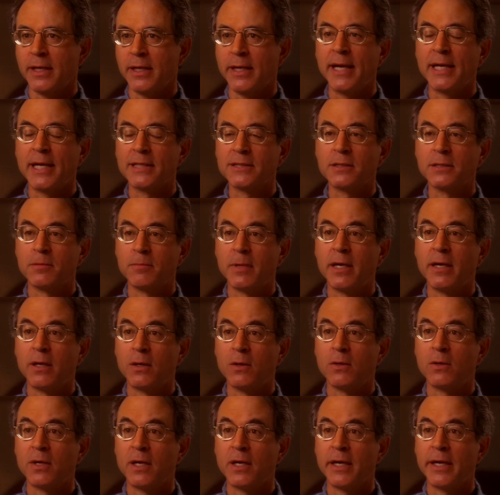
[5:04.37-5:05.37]
I asked him
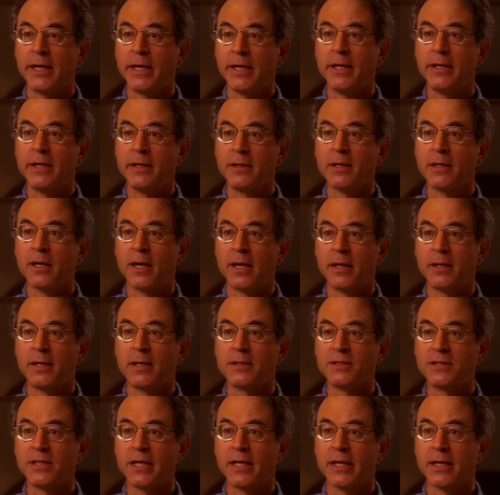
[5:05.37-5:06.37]
how high he'd gotten
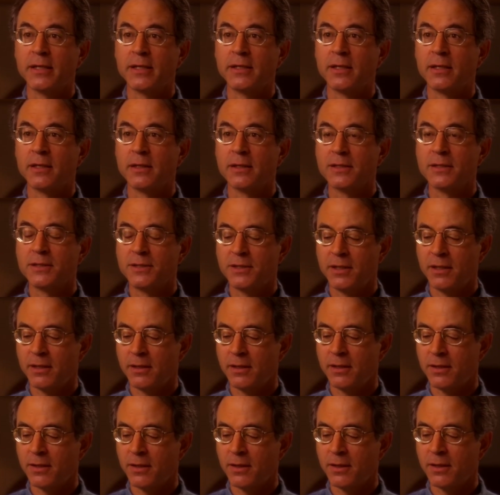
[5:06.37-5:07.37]
on psychedelics.
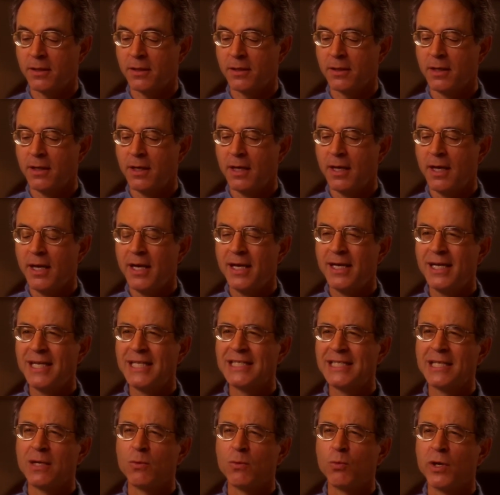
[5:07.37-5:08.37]
And uh, he
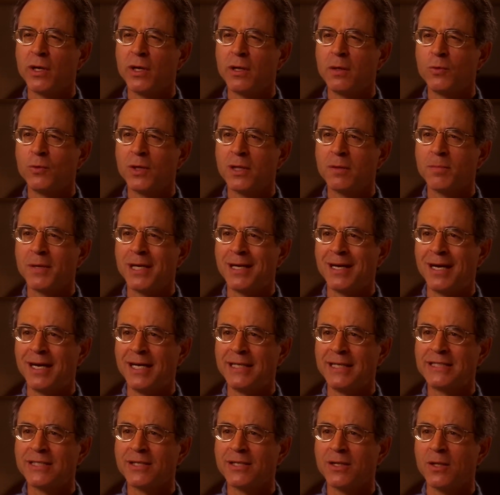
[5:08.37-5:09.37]
said, Well, with my
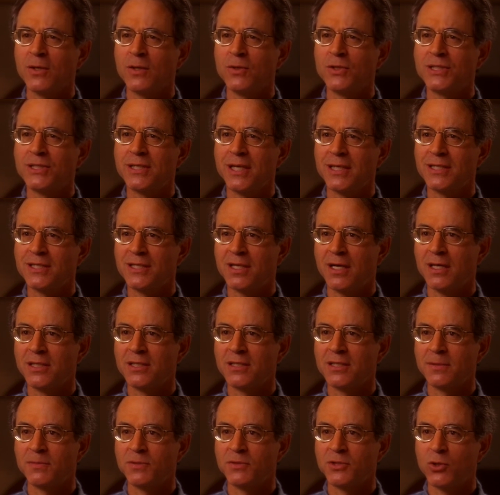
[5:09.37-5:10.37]
eyes closed, I saw
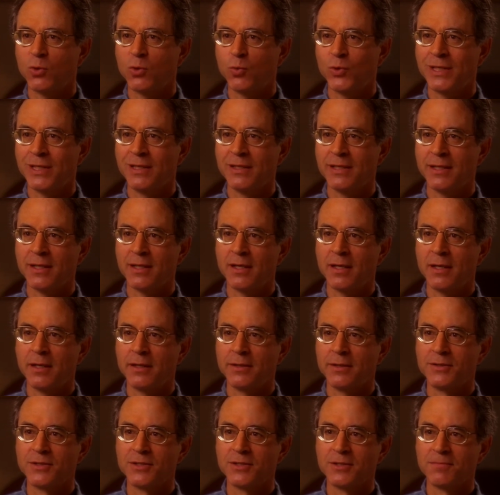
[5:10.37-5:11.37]
some squiggly
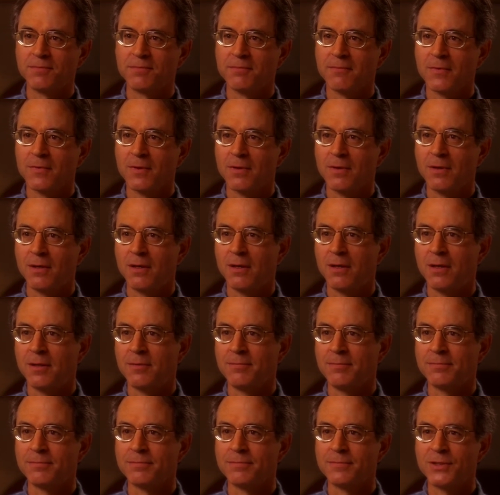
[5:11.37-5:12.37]
lines.
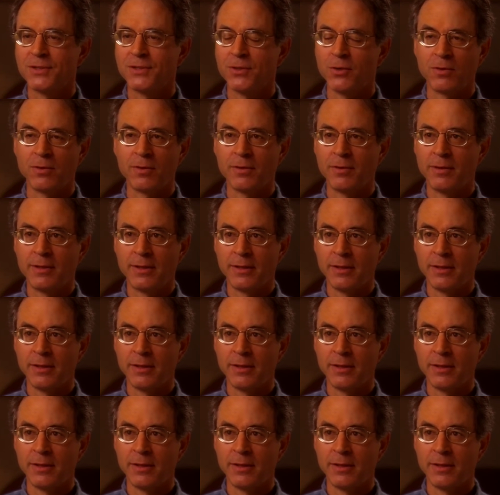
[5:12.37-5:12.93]
Um, so